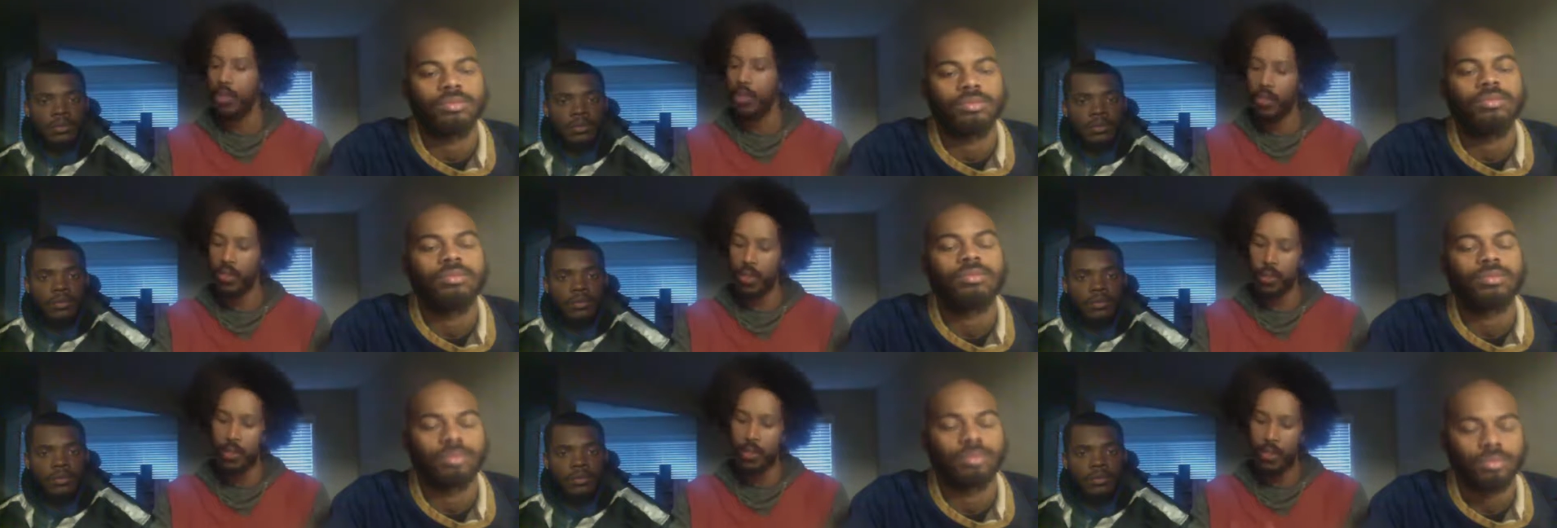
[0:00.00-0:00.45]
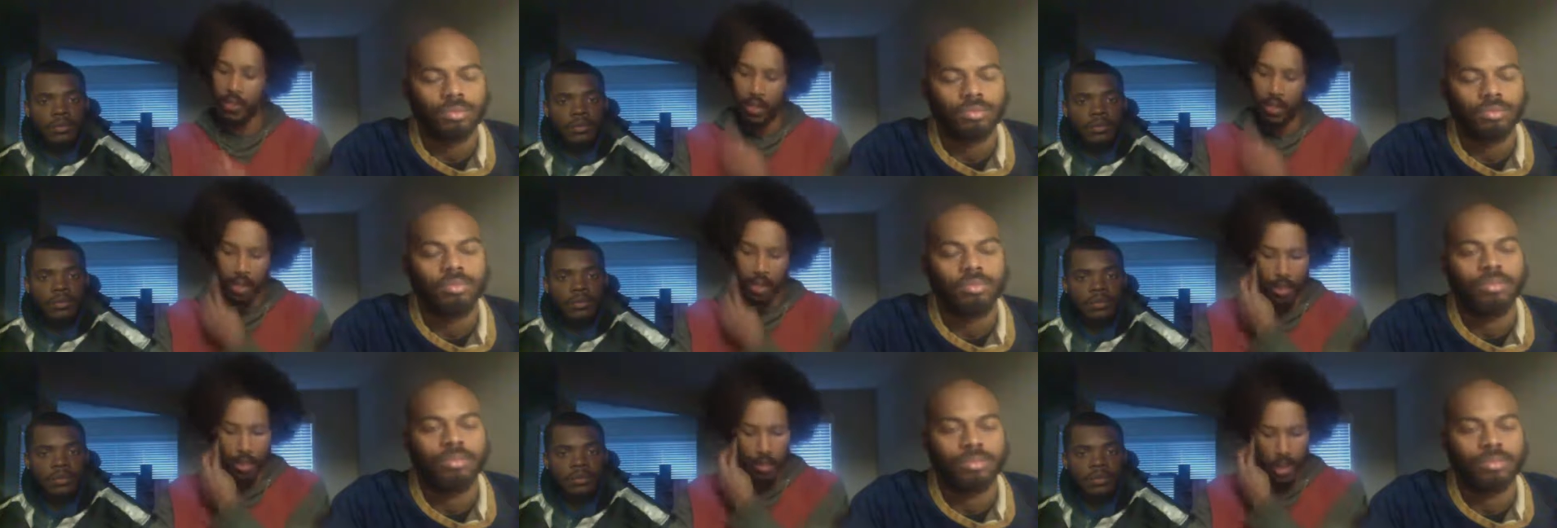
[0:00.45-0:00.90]
Speaker 1: The scriptures
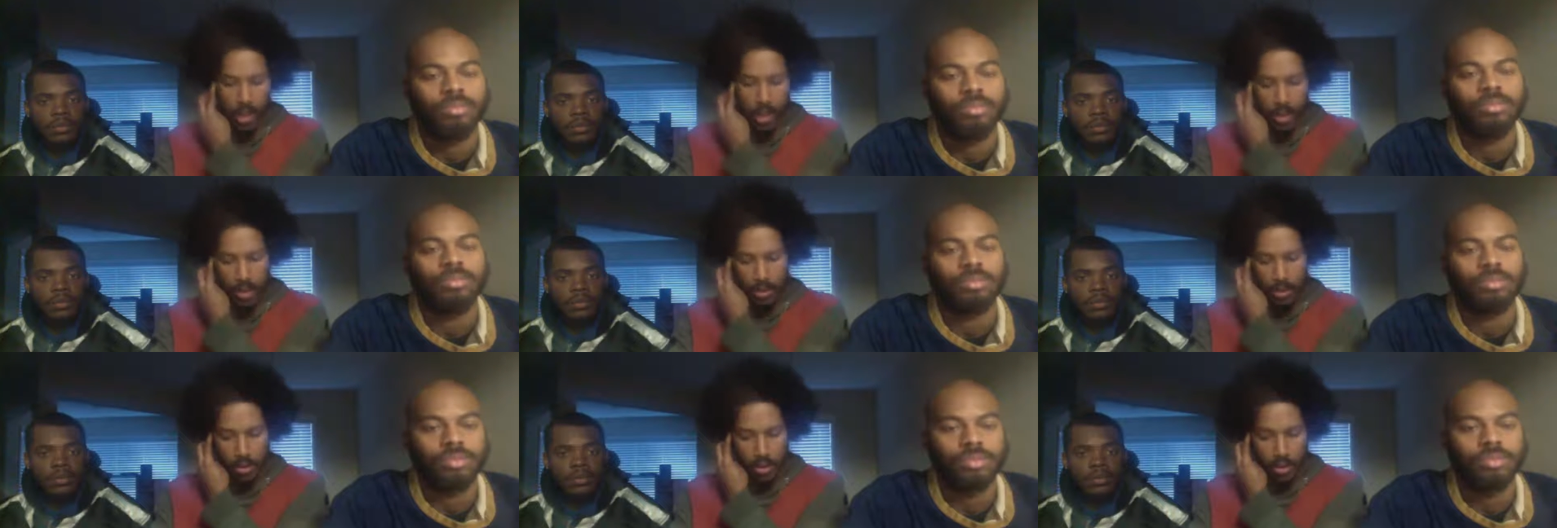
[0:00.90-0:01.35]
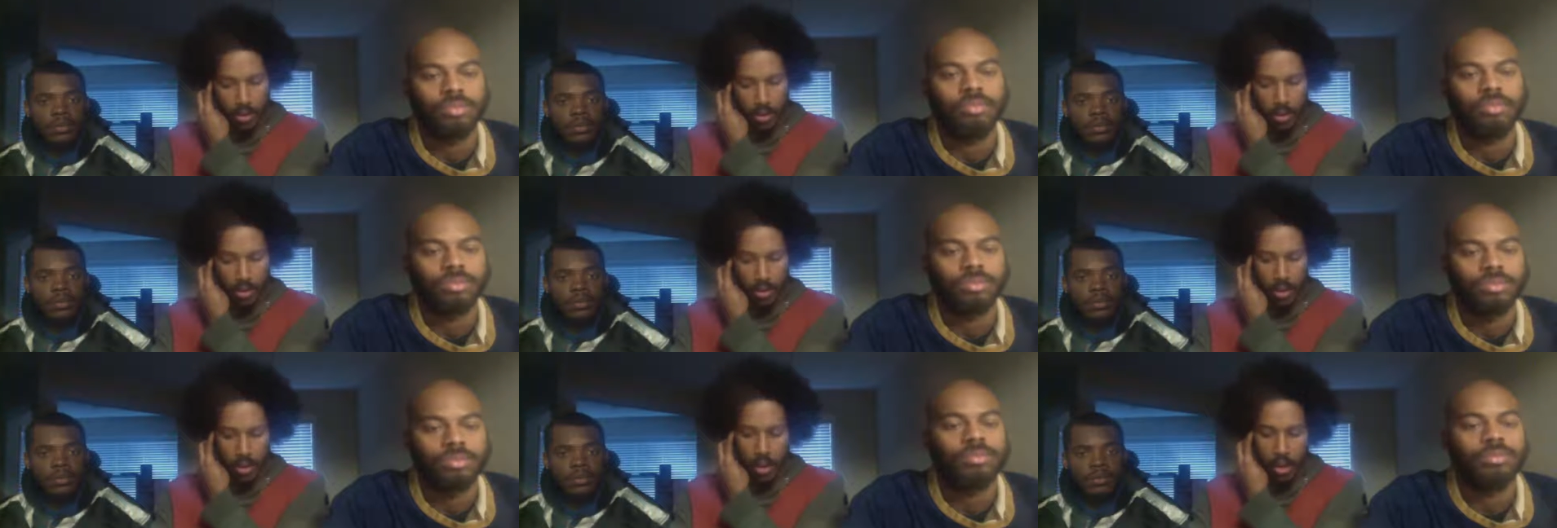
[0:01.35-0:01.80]
tell you right here. It
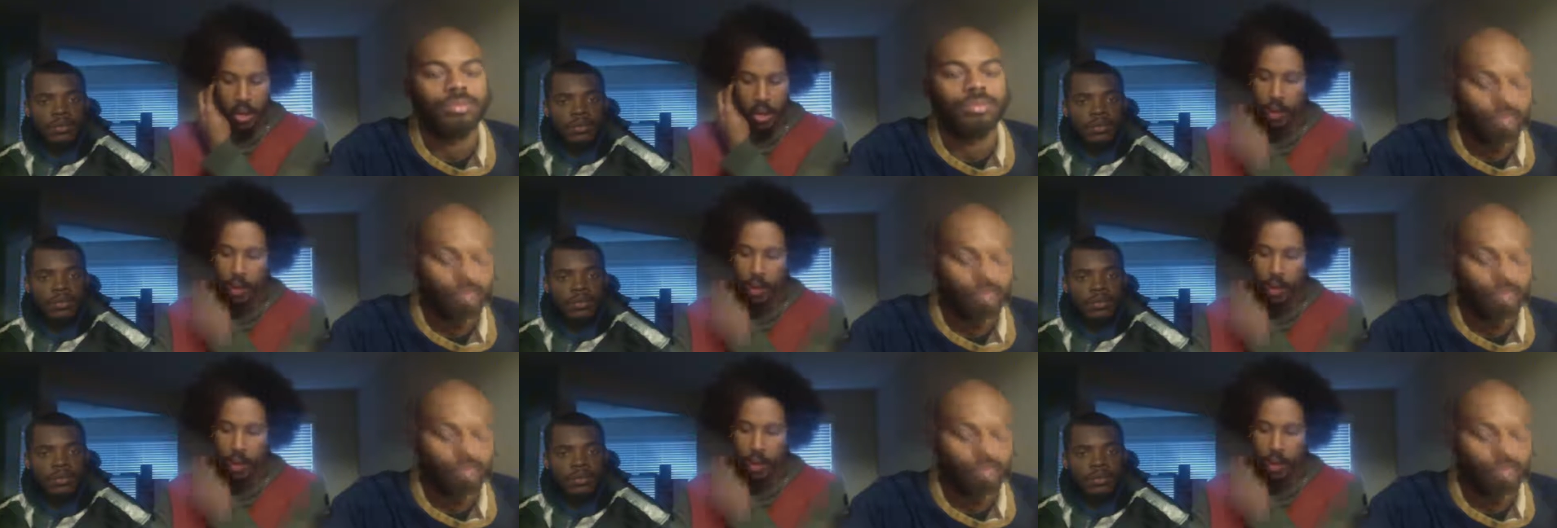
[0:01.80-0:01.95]
says, uh,